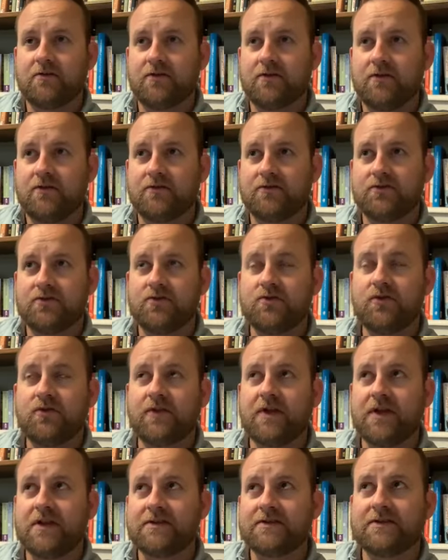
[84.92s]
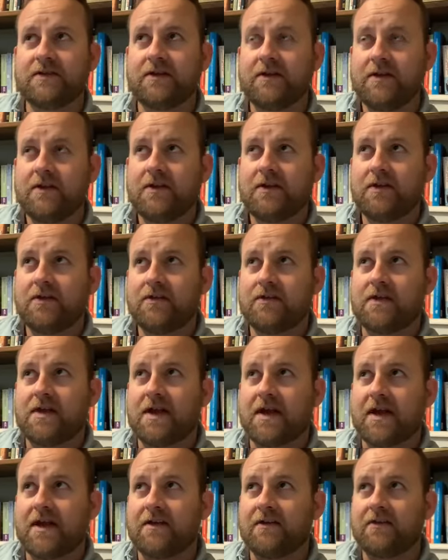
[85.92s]
there's two things
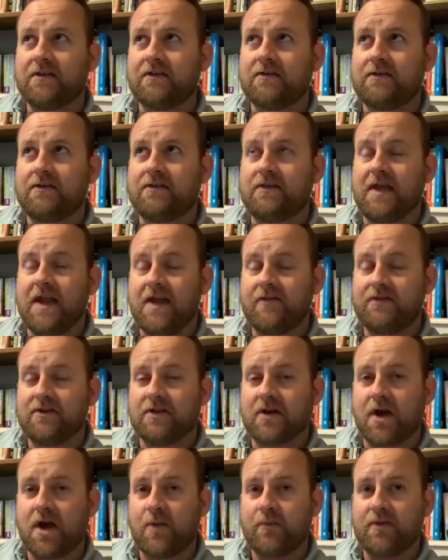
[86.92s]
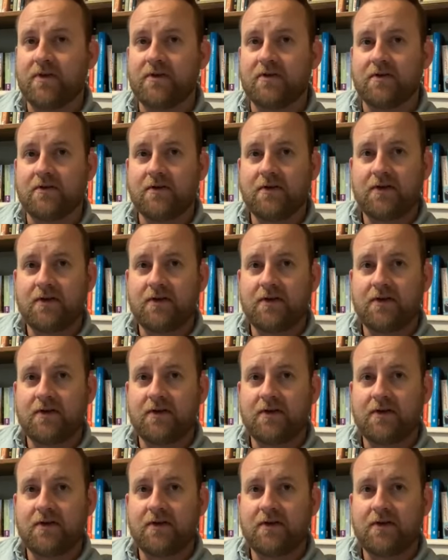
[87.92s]
that they have in common